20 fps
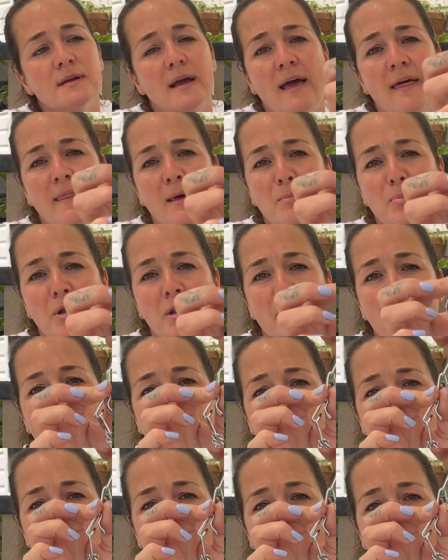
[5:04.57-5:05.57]
and then put it
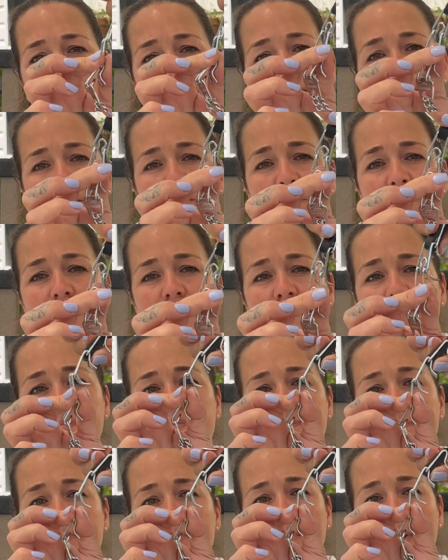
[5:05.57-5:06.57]
back together.
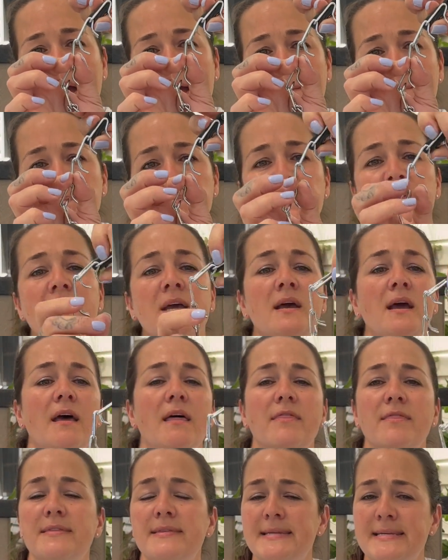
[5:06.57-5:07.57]
Okay,
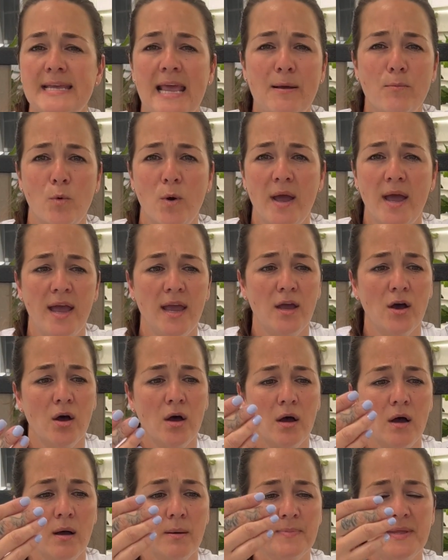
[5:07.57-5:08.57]
same way,
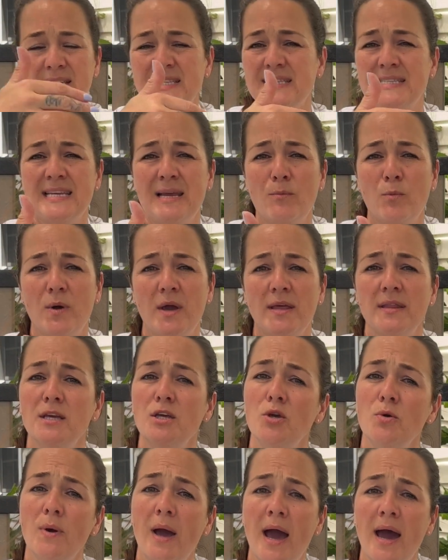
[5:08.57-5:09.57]
that's the same way that
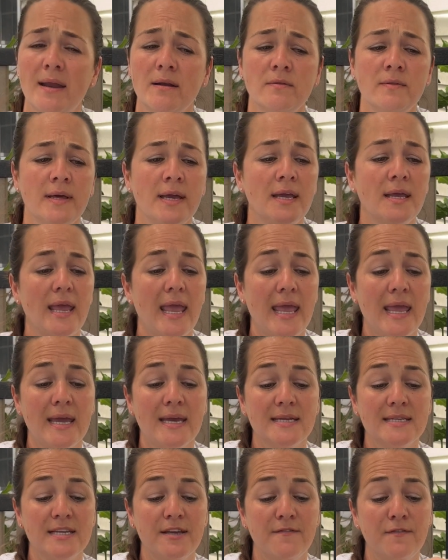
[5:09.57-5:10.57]
you add a link.
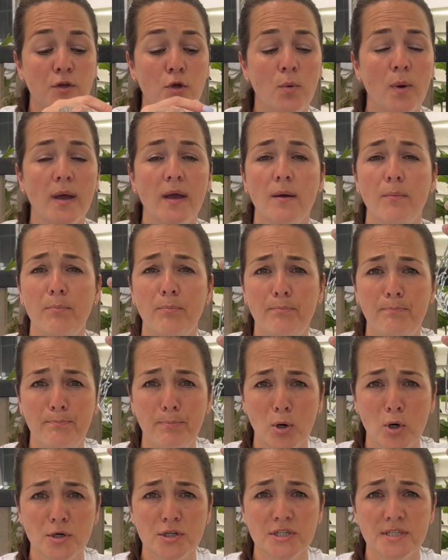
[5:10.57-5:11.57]
And if you
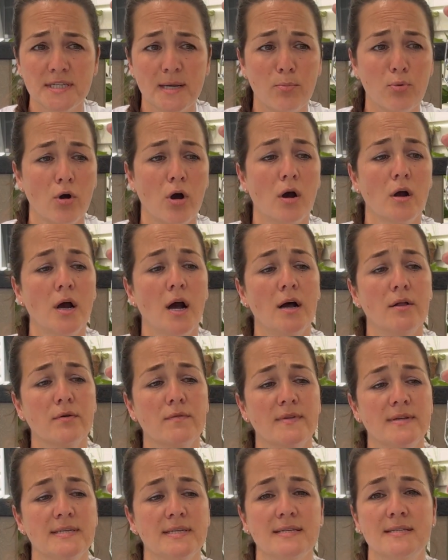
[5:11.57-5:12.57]
purchase a prong collar
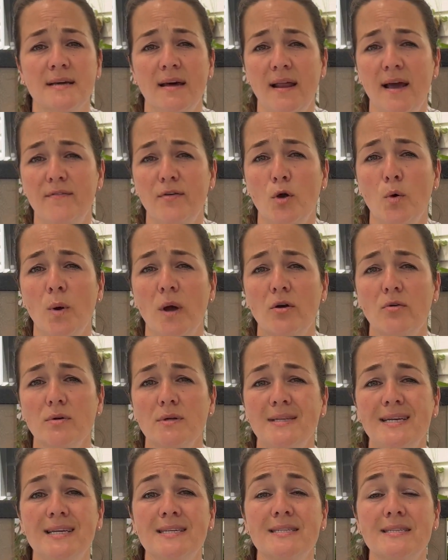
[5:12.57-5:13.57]
that does not have a quick
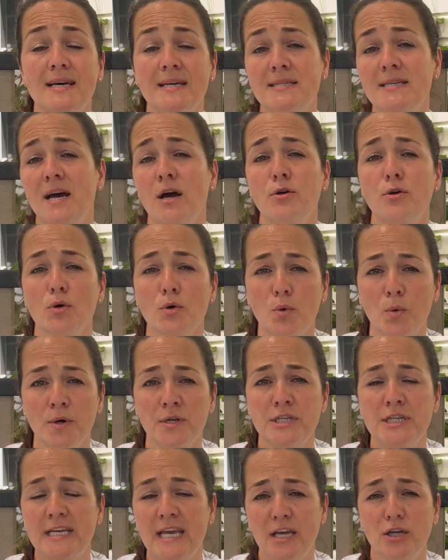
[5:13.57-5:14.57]
release, that's how you're going
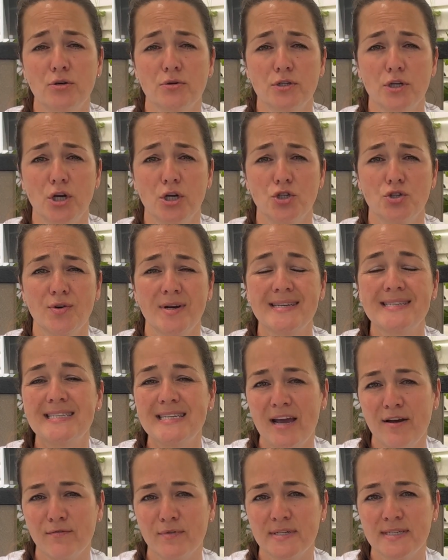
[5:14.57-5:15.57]
to get your dog dressed
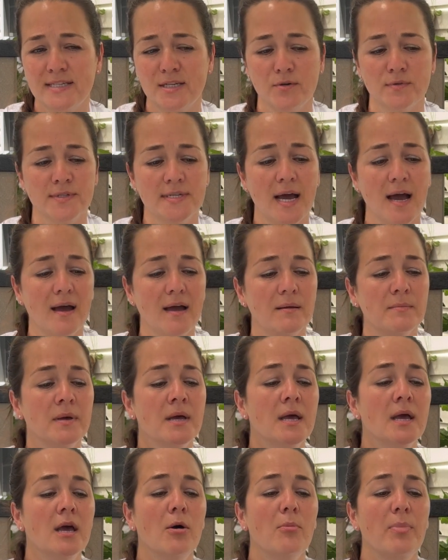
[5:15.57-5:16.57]
every single time,
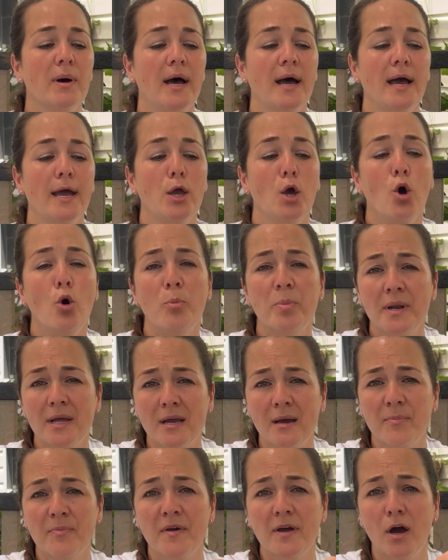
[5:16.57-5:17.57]
by opening
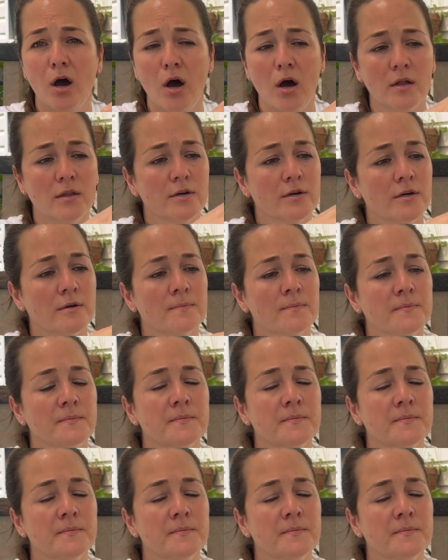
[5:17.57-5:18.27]
up the collar